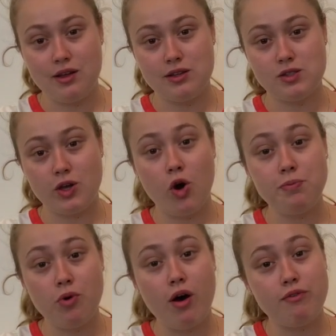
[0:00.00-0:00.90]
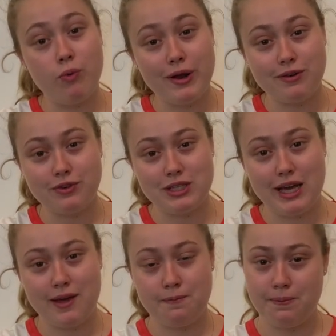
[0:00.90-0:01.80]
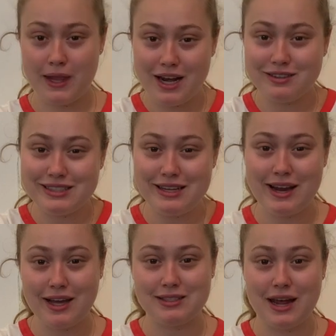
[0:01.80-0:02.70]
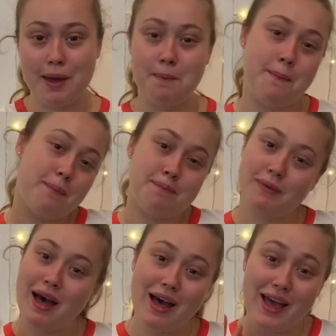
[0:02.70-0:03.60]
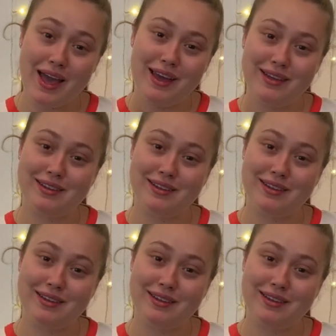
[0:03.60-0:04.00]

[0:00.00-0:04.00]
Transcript: So I hope you all have a wonderful day, and I'll see you next time. Bye!